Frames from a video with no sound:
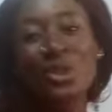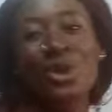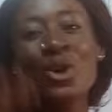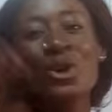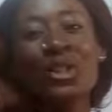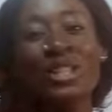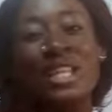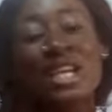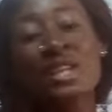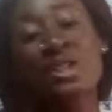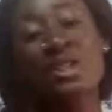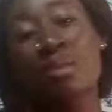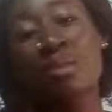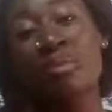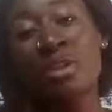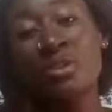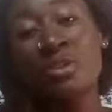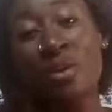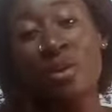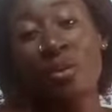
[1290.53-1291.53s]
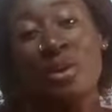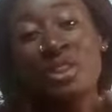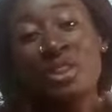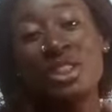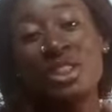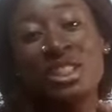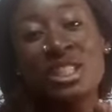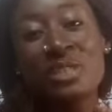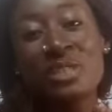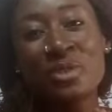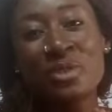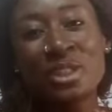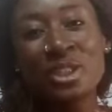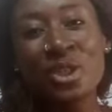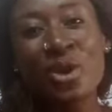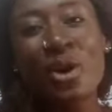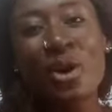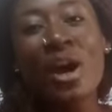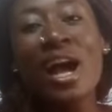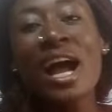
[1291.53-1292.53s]
So thanks so much for watching this
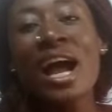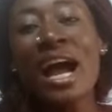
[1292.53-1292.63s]
video.